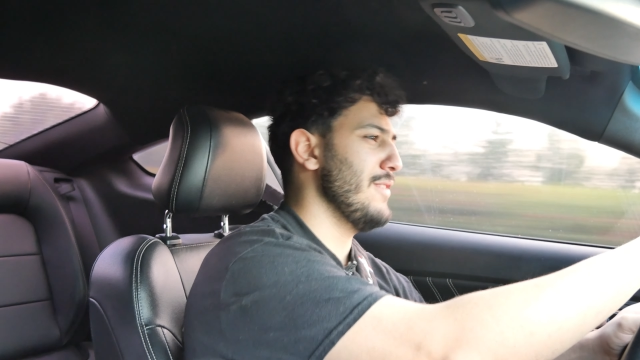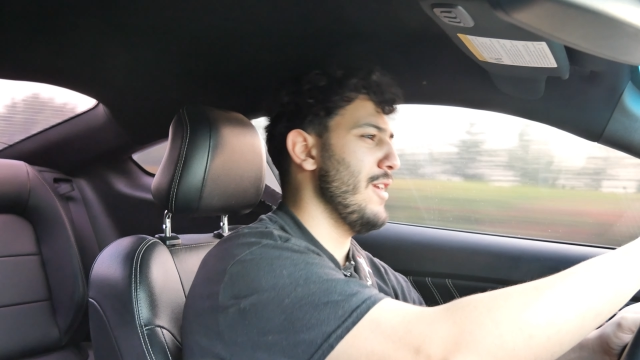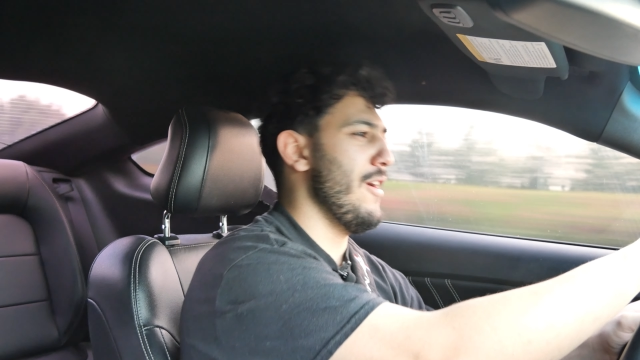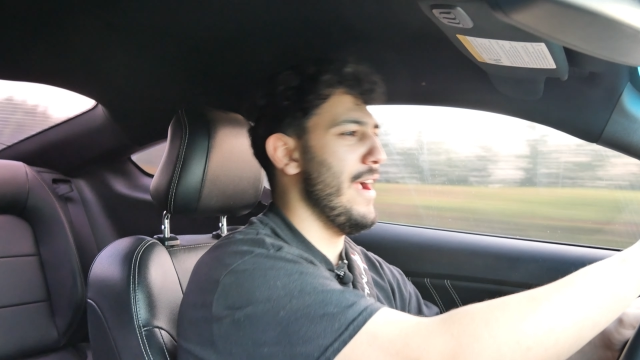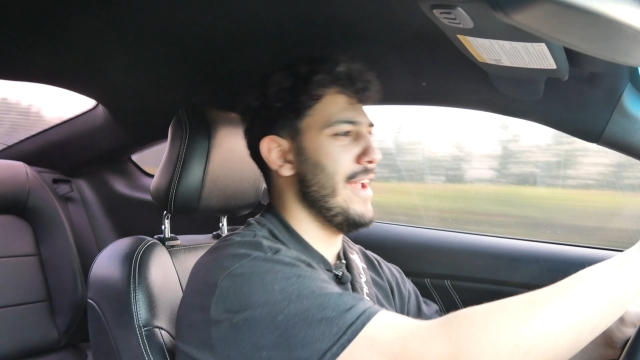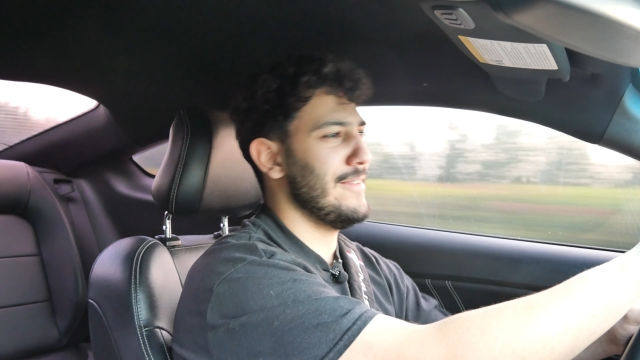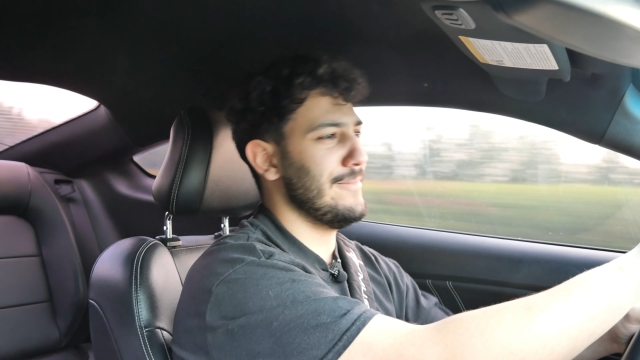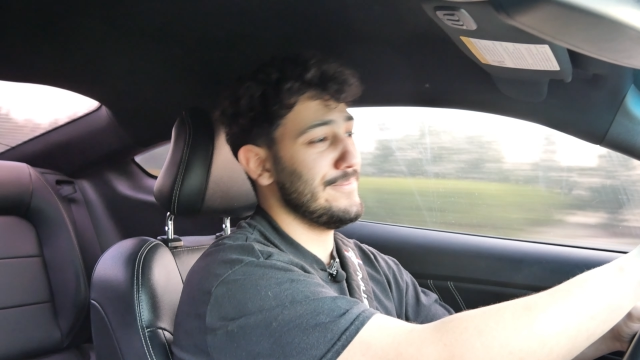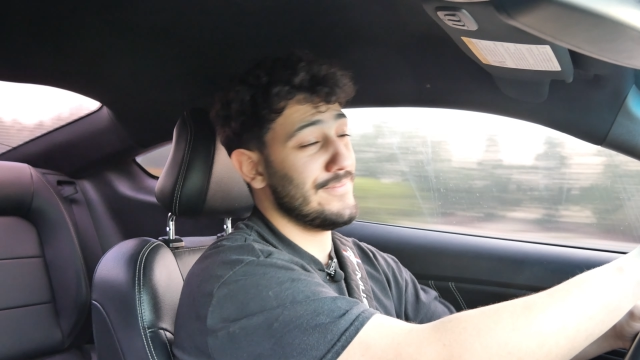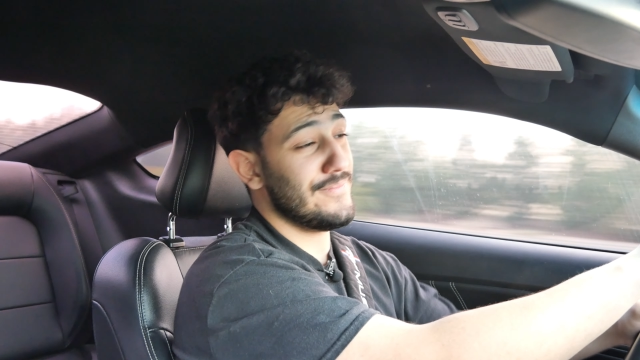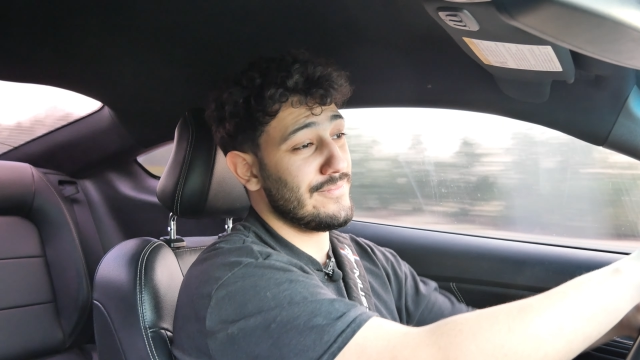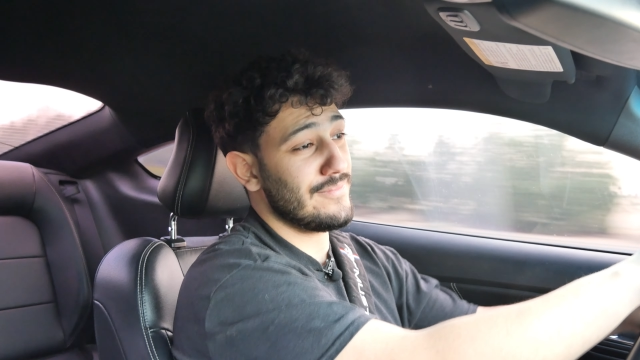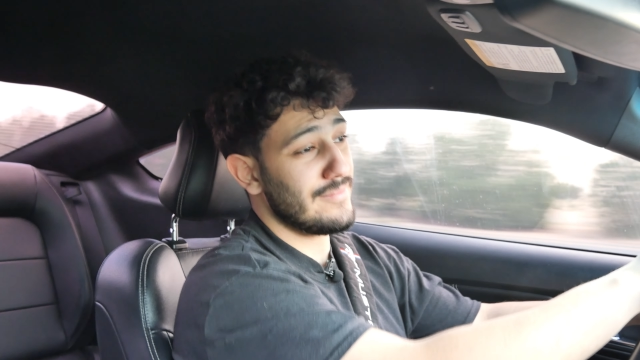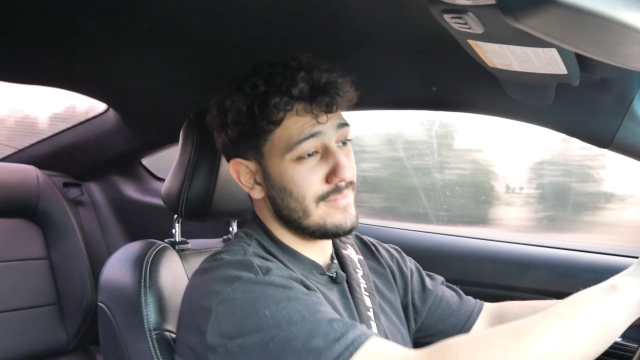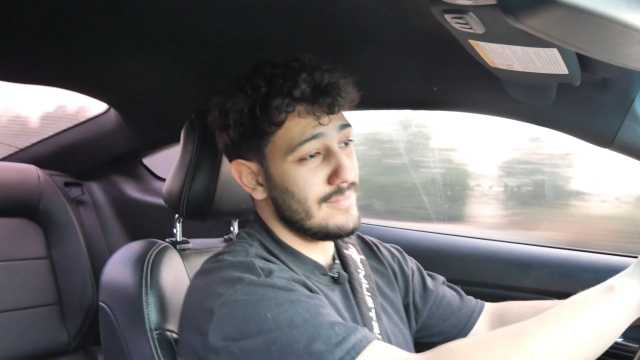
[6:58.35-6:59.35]
Alright.
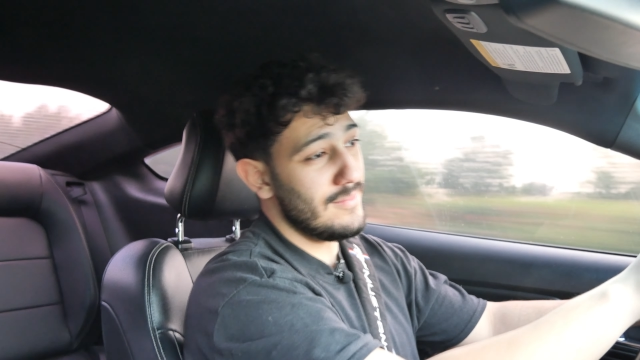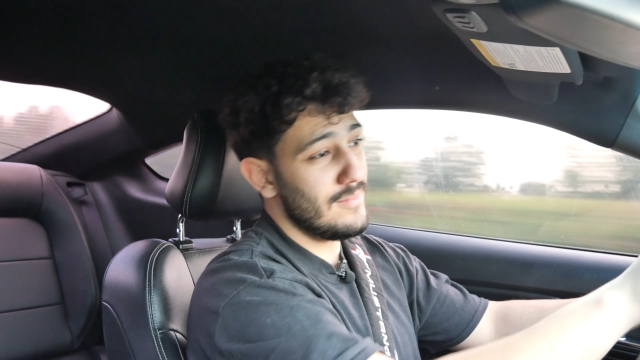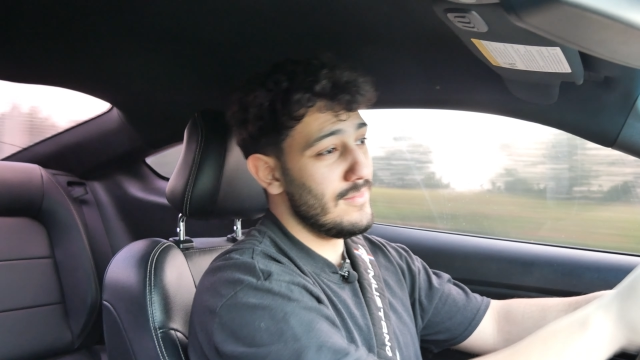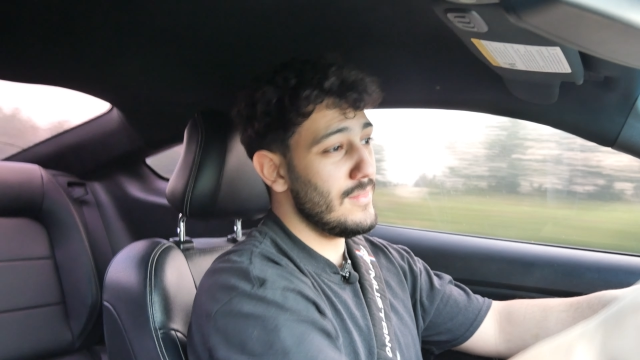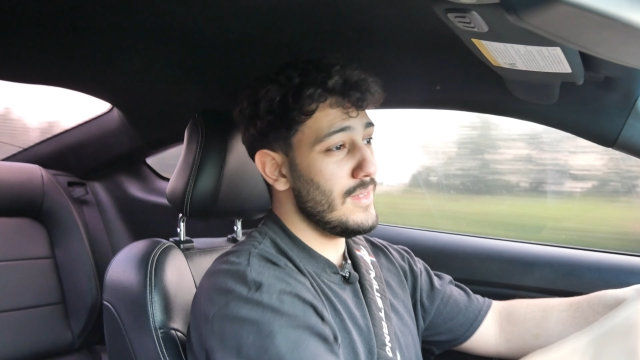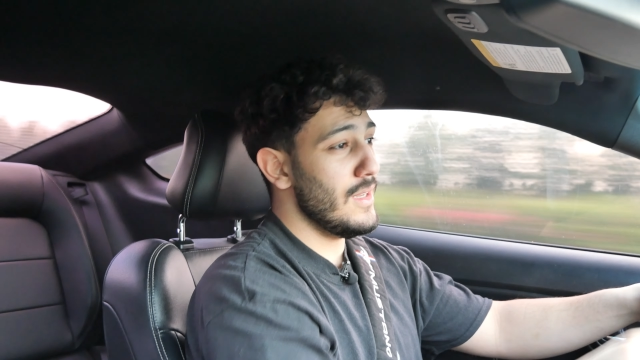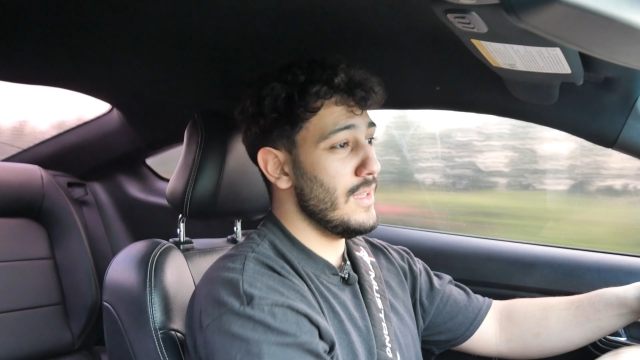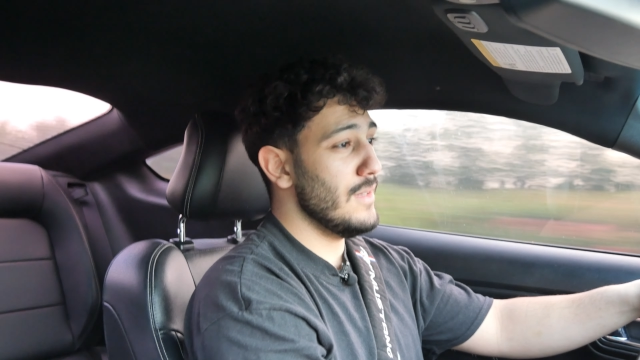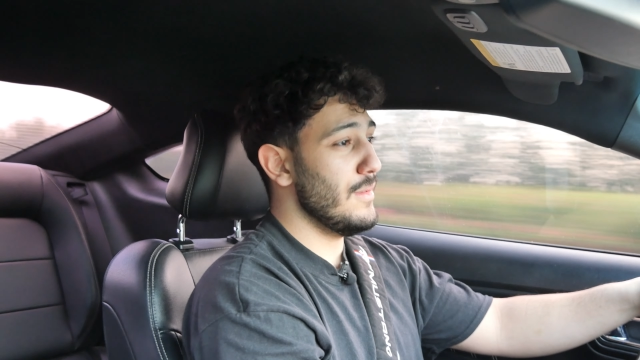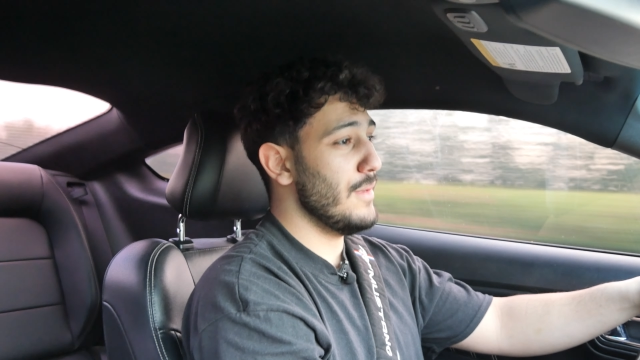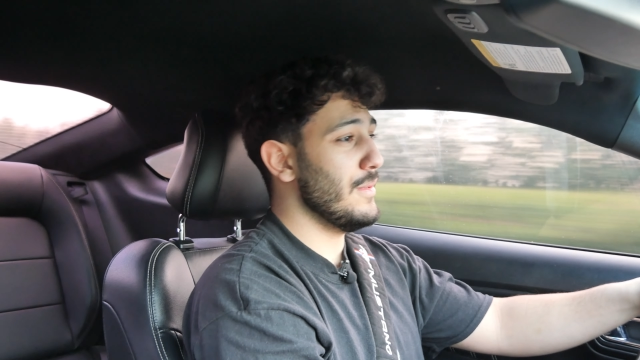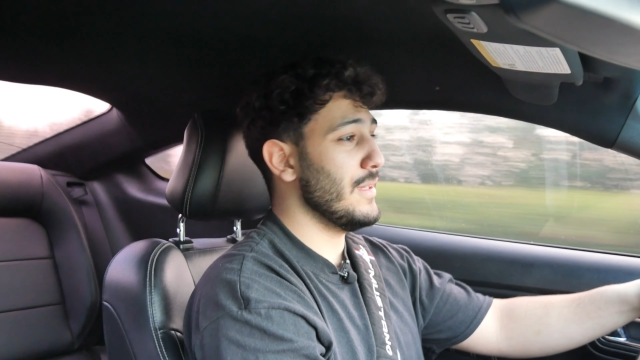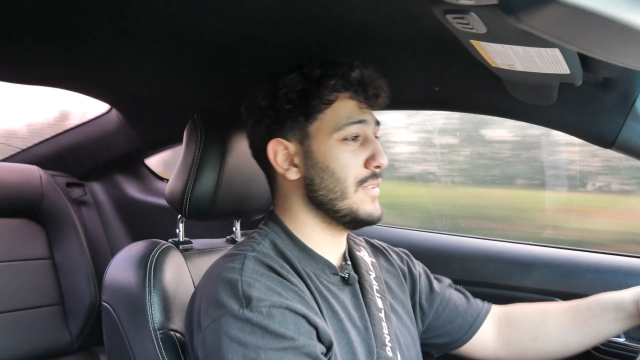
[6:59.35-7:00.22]
Maybe